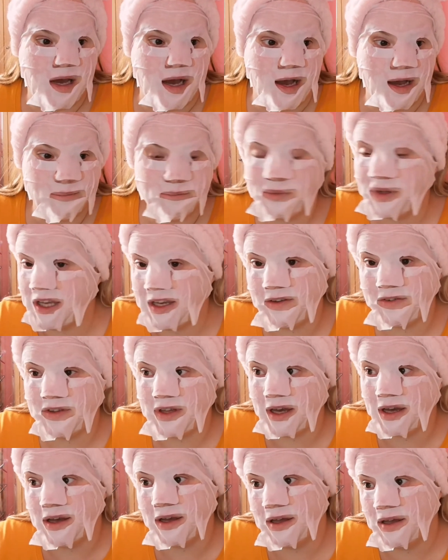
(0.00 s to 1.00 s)
I'm like
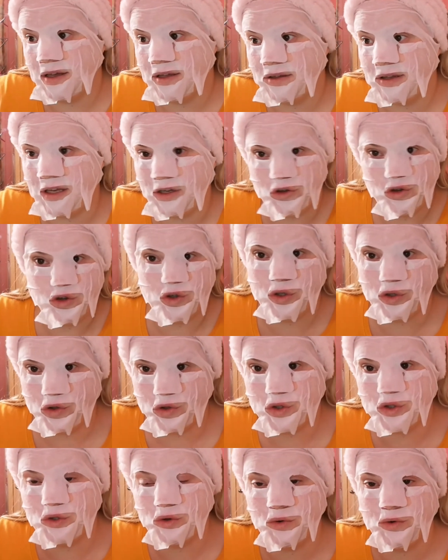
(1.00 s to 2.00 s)
that, like
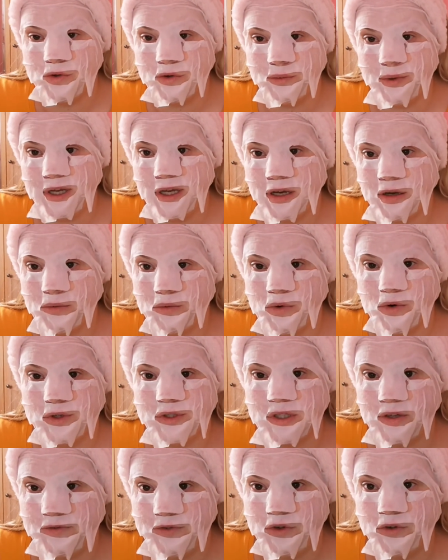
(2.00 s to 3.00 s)
you saw the way I
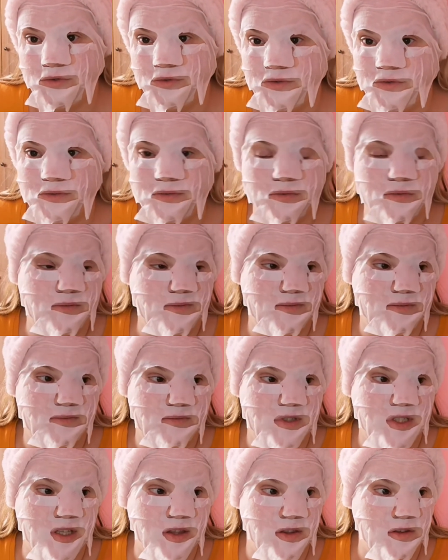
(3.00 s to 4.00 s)
was, if you've
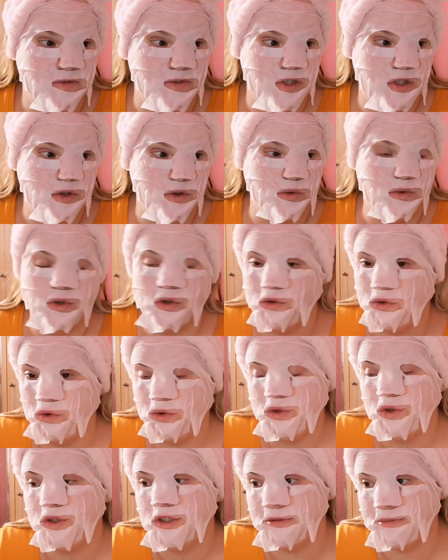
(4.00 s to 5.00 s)
seen the video and you're
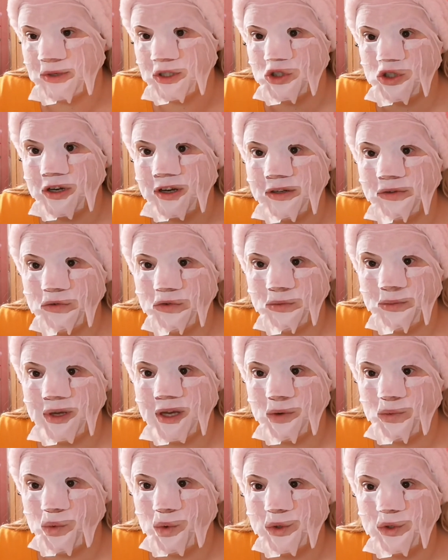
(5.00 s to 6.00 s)
not new to my channel, the
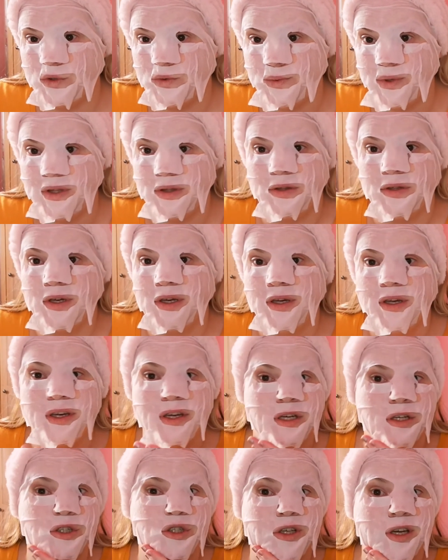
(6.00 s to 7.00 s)
way I was when
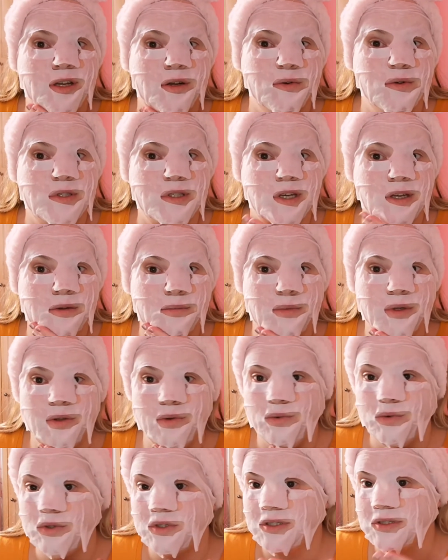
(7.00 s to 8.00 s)
Cheryl sent me
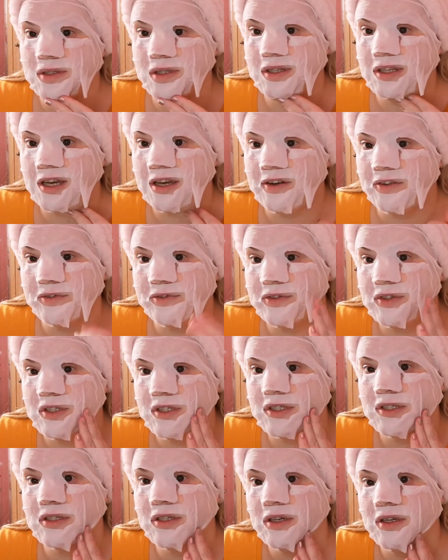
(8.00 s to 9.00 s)
those
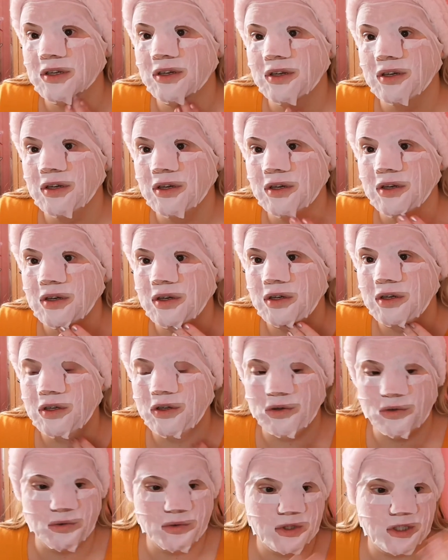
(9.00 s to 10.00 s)
gifts,
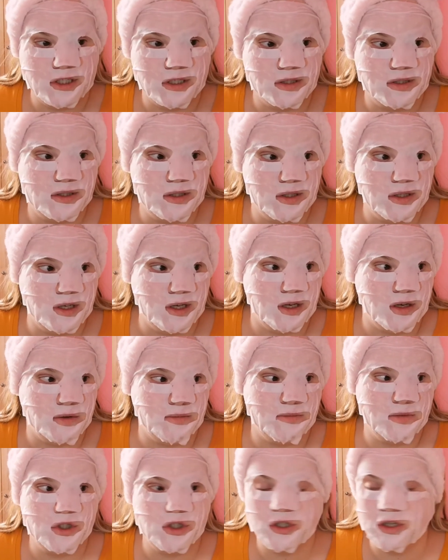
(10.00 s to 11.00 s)
you know, the
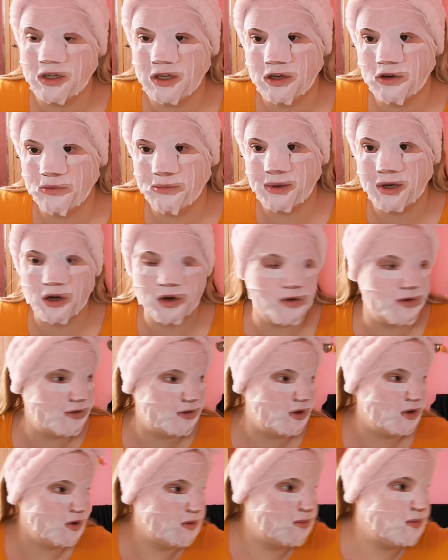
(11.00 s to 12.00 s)
Chanel
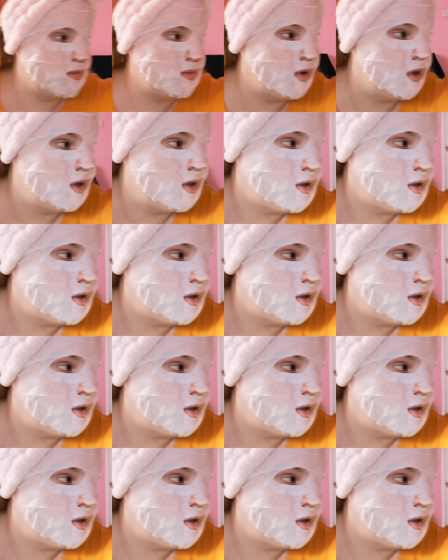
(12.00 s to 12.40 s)
perfume